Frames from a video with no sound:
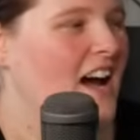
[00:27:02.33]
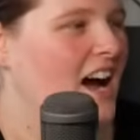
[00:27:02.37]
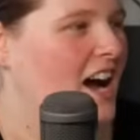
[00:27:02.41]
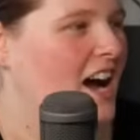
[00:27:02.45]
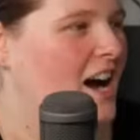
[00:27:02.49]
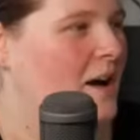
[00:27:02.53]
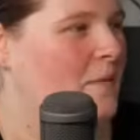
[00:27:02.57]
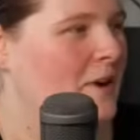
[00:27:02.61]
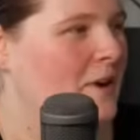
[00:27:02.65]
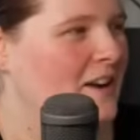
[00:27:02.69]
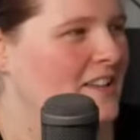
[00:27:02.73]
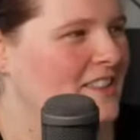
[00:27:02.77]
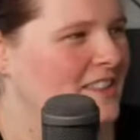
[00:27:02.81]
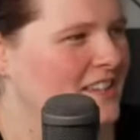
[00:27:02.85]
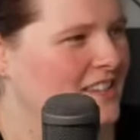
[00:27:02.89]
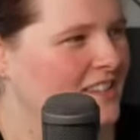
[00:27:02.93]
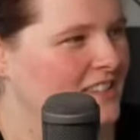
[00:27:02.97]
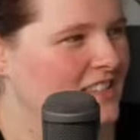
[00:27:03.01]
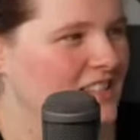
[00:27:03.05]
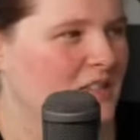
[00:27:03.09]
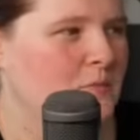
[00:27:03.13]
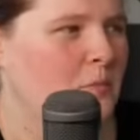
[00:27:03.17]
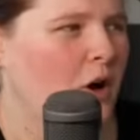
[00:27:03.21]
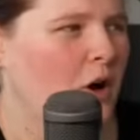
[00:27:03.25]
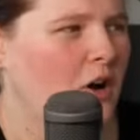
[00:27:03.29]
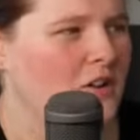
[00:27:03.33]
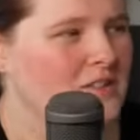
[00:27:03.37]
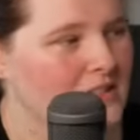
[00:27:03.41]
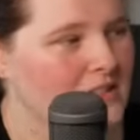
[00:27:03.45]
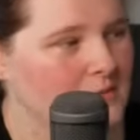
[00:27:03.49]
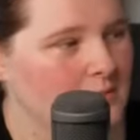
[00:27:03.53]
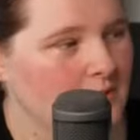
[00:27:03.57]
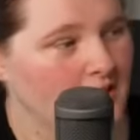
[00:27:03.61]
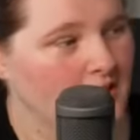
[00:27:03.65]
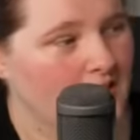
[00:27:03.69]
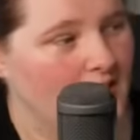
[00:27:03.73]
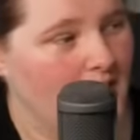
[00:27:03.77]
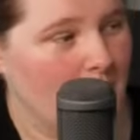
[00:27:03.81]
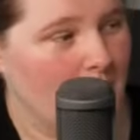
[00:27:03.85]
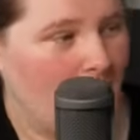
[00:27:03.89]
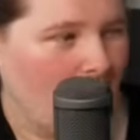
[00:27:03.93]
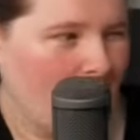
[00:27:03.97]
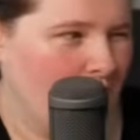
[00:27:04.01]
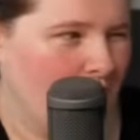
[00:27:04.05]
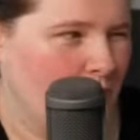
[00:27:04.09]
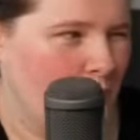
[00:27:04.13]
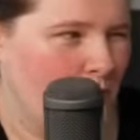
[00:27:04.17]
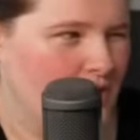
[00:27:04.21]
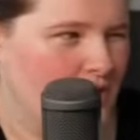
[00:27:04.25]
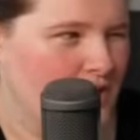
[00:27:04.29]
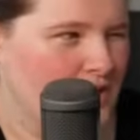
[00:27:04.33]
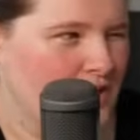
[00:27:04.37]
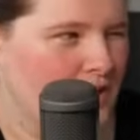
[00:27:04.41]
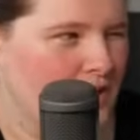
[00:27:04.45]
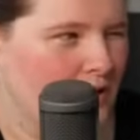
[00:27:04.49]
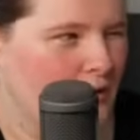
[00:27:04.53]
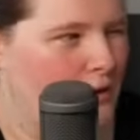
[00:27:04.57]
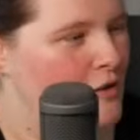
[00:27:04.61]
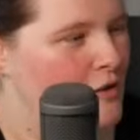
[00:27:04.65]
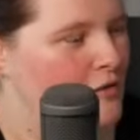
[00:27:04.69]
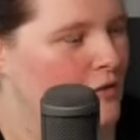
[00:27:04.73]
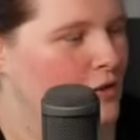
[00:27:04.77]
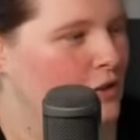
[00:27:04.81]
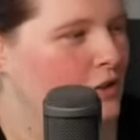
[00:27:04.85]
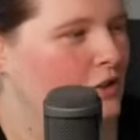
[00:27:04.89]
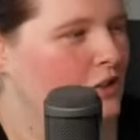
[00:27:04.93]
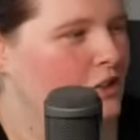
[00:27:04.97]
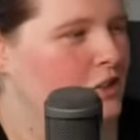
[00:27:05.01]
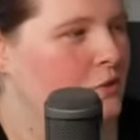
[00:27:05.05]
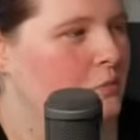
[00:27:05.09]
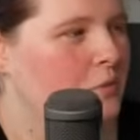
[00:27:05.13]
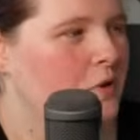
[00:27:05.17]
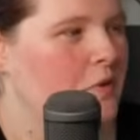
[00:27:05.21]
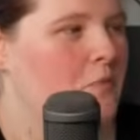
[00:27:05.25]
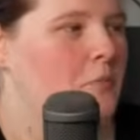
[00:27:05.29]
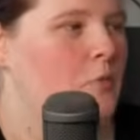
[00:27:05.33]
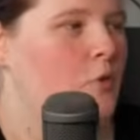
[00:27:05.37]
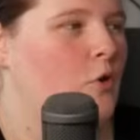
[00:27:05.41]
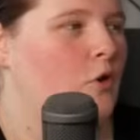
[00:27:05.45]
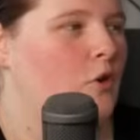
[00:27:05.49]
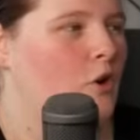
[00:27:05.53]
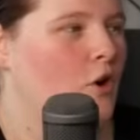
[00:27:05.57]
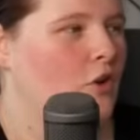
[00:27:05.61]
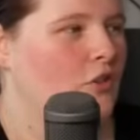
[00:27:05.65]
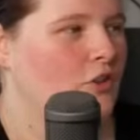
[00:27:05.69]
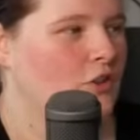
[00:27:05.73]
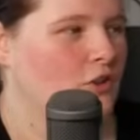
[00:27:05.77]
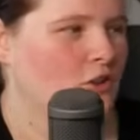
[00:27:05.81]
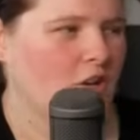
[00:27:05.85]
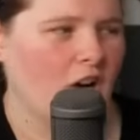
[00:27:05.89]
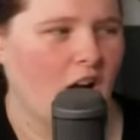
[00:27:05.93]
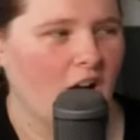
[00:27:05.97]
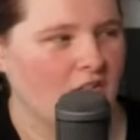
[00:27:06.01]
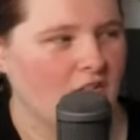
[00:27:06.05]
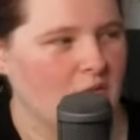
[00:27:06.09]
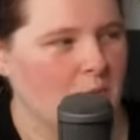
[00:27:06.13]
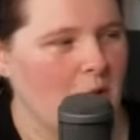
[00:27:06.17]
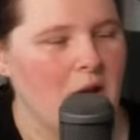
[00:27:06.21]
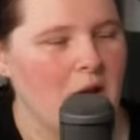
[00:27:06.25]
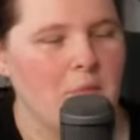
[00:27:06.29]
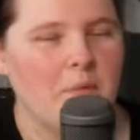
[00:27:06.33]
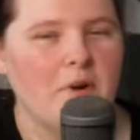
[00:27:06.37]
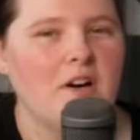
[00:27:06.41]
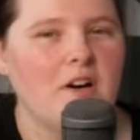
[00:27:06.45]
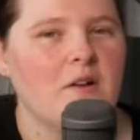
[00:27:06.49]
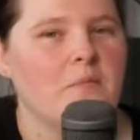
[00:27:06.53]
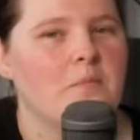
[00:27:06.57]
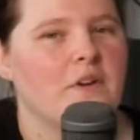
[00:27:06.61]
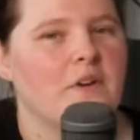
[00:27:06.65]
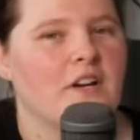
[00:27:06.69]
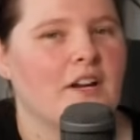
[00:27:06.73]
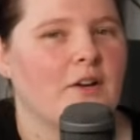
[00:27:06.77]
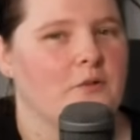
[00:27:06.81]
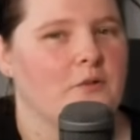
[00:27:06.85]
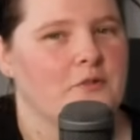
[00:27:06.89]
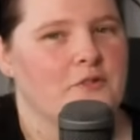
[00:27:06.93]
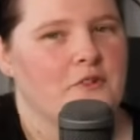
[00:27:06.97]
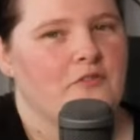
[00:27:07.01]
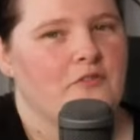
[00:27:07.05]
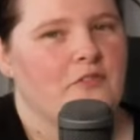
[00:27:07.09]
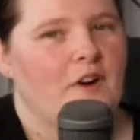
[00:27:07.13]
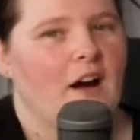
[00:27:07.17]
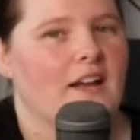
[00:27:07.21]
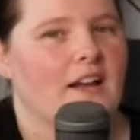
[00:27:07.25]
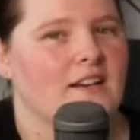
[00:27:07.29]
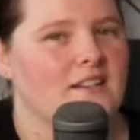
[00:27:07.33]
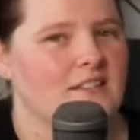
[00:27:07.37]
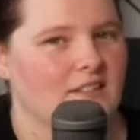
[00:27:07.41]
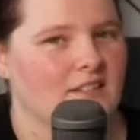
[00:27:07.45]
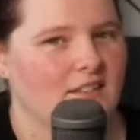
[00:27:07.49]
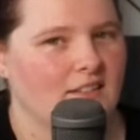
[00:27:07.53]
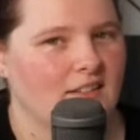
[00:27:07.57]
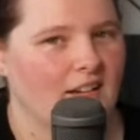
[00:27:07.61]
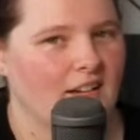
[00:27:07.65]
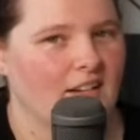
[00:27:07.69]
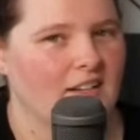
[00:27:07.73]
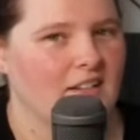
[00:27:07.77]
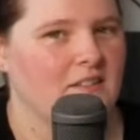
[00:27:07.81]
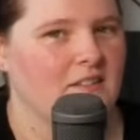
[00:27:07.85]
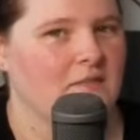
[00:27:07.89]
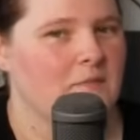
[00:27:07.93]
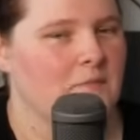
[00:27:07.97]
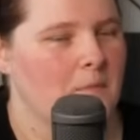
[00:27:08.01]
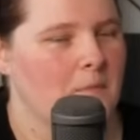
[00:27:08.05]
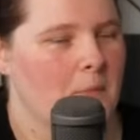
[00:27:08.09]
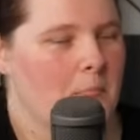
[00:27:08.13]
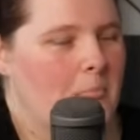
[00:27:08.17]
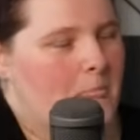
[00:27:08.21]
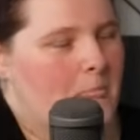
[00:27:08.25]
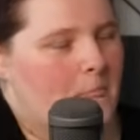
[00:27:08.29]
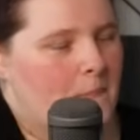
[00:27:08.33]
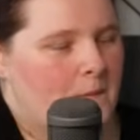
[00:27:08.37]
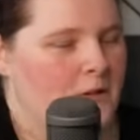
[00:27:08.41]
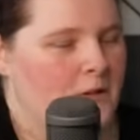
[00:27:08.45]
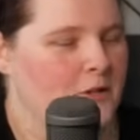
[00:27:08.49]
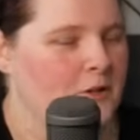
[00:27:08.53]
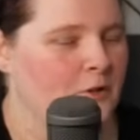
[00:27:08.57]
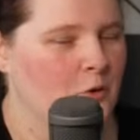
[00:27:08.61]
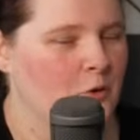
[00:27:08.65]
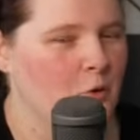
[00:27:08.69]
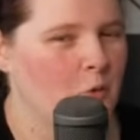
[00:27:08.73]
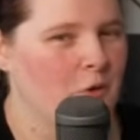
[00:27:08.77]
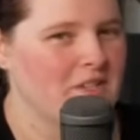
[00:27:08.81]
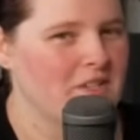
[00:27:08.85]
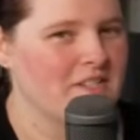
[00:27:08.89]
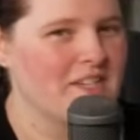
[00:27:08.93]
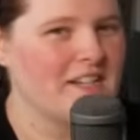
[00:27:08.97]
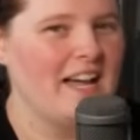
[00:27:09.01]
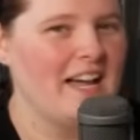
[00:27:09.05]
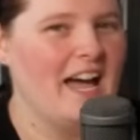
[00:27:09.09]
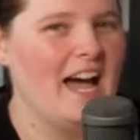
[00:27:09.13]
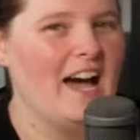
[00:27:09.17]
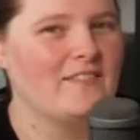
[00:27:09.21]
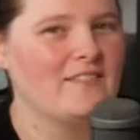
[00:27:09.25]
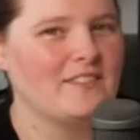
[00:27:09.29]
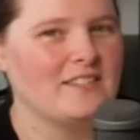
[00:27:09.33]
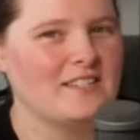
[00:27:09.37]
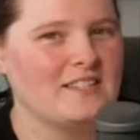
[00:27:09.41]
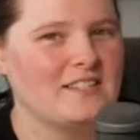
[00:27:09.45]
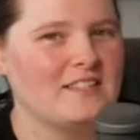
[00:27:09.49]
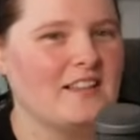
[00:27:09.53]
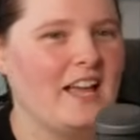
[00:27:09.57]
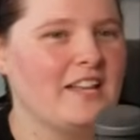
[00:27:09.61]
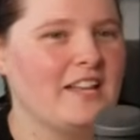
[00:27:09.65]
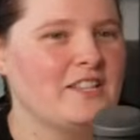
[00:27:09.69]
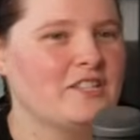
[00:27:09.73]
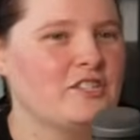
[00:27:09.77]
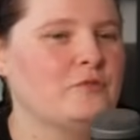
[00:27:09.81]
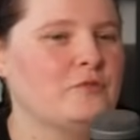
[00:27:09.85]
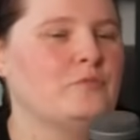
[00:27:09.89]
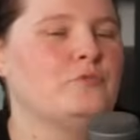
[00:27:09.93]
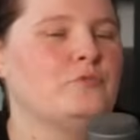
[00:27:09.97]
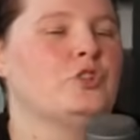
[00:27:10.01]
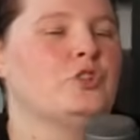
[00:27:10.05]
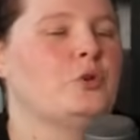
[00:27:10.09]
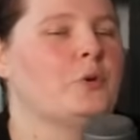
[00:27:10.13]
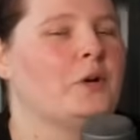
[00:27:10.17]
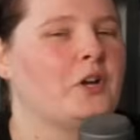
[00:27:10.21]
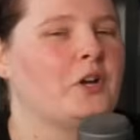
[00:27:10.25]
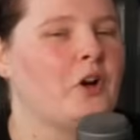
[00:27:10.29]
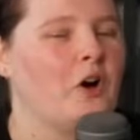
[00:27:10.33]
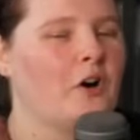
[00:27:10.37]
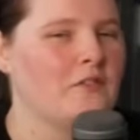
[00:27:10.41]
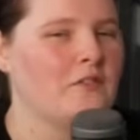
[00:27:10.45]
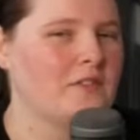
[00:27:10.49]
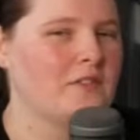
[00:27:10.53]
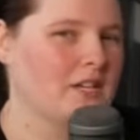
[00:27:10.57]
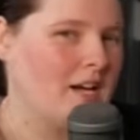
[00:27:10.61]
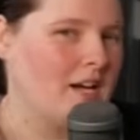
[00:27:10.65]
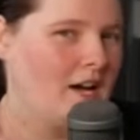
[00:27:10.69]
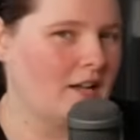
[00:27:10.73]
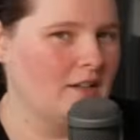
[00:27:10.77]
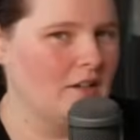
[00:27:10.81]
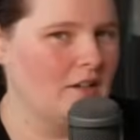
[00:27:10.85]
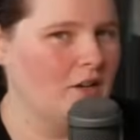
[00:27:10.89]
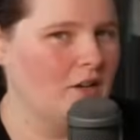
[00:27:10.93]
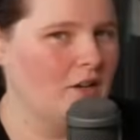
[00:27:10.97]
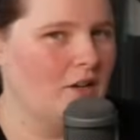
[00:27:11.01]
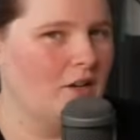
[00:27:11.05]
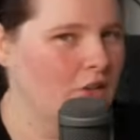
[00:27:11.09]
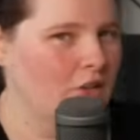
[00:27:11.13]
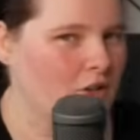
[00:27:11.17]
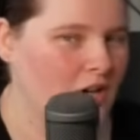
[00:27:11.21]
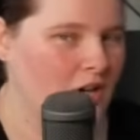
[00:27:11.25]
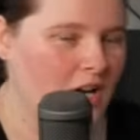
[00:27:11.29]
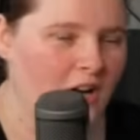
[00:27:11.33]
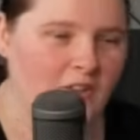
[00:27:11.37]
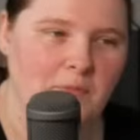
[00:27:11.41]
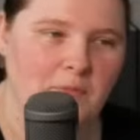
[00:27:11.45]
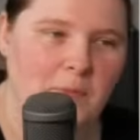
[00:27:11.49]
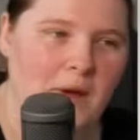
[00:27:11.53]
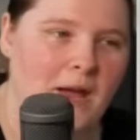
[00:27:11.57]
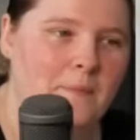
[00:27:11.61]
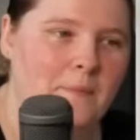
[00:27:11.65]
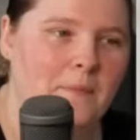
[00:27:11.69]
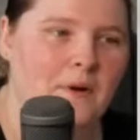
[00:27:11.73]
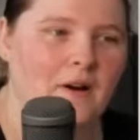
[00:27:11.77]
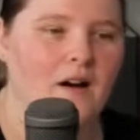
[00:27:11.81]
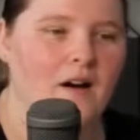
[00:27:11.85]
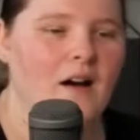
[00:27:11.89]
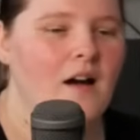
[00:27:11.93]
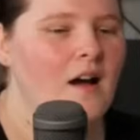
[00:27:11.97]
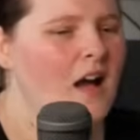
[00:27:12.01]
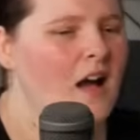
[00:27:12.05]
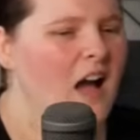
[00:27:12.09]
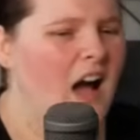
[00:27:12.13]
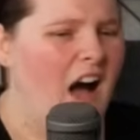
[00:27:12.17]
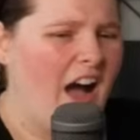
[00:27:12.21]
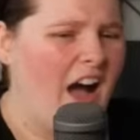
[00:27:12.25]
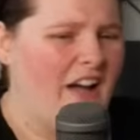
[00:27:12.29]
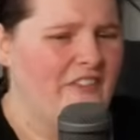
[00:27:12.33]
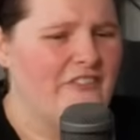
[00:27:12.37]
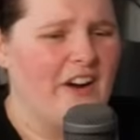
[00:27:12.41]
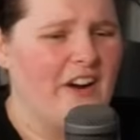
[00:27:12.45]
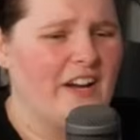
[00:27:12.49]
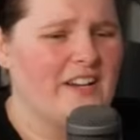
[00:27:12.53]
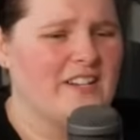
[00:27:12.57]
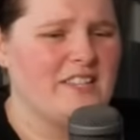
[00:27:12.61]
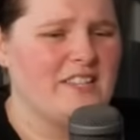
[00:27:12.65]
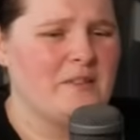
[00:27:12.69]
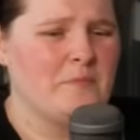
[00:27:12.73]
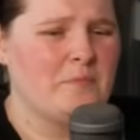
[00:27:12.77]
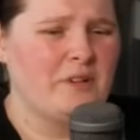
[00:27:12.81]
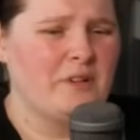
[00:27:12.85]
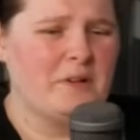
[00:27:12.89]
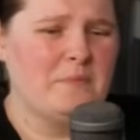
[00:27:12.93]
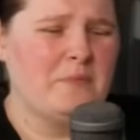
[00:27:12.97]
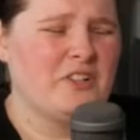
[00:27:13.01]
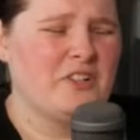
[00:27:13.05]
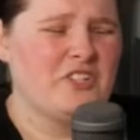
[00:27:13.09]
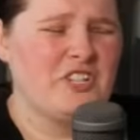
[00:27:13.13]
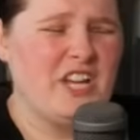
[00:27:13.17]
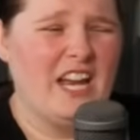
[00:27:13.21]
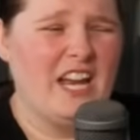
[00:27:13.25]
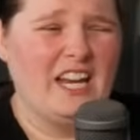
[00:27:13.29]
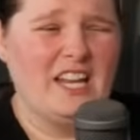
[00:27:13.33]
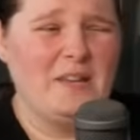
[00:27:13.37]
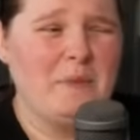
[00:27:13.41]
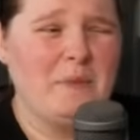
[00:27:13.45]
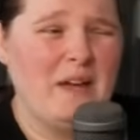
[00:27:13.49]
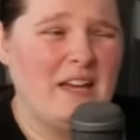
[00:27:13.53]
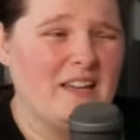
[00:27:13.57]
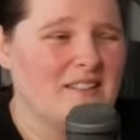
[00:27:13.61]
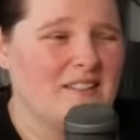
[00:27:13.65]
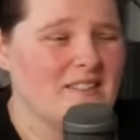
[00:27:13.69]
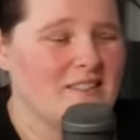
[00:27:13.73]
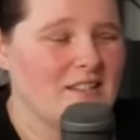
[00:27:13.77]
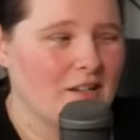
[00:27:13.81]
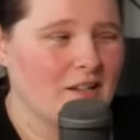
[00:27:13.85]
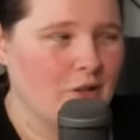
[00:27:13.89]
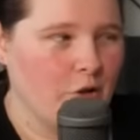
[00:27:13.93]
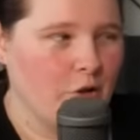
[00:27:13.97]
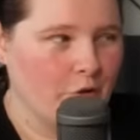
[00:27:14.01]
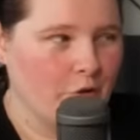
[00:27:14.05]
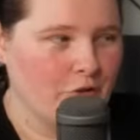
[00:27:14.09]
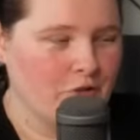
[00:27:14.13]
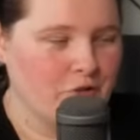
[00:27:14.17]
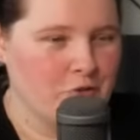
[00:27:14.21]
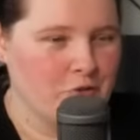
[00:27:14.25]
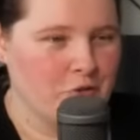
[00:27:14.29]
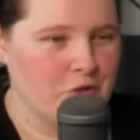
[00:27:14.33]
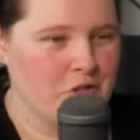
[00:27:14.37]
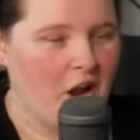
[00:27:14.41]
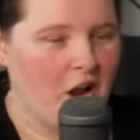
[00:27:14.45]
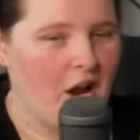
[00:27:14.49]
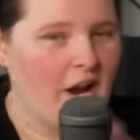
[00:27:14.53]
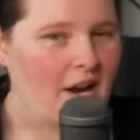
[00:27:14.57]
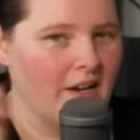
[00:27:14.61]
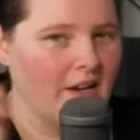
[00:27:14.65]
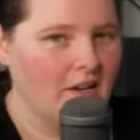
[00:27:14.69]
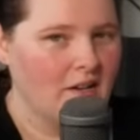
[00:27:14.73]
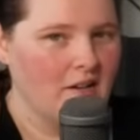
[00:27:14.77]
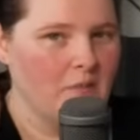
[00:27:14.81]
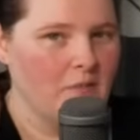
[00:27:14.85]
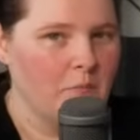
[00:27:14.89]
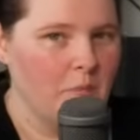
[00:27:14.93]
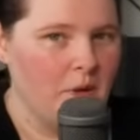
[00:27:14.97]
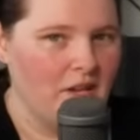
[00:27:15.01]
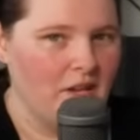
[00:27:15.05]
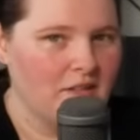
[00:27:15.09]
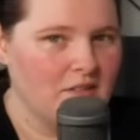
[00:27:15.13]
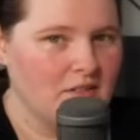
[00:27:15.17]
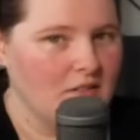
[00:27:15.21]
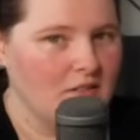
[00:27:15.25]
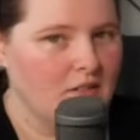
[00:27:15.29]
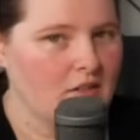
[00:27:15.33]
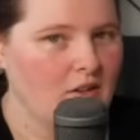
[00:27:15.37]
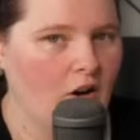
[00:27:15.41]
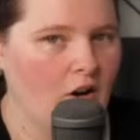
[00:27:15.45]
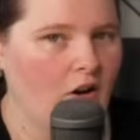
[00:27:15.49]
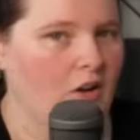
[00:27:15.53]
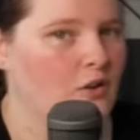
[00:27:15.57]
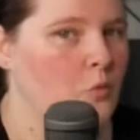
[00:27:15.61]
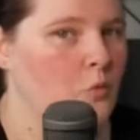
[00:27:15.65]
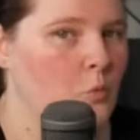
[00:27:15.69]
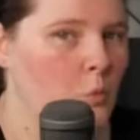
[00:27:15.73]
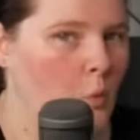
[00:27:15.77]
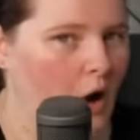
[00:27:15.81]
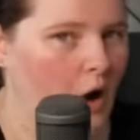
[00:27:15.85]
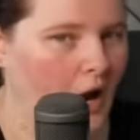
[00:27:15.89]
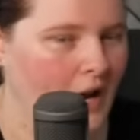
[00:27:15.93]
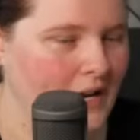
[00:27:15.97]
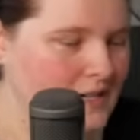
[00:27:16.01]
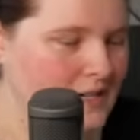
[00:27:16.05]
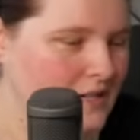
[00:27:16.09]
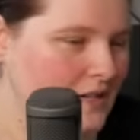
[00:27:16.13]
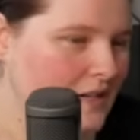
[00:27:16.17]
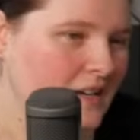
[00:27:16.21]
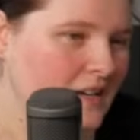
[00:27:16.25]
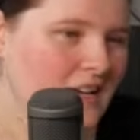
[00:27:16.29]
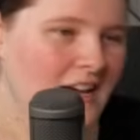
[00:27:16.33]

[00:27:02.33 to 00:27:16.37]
I think that possibly they might have wanted to go over a little bit more on the craft paper, but I also find that, like, you're always going to have a slight subduing of the color on the craft paper. I find that pretty much any pens are going to shine best on white.